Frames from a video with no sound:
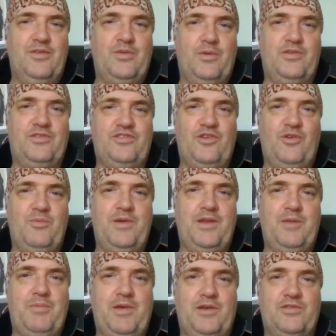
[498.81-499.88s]
There were so
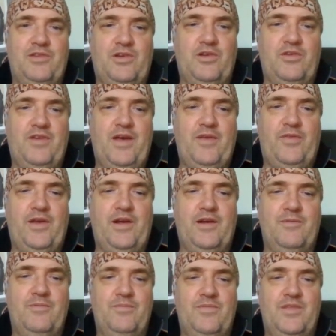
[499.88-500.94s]
many bingos I could have had there.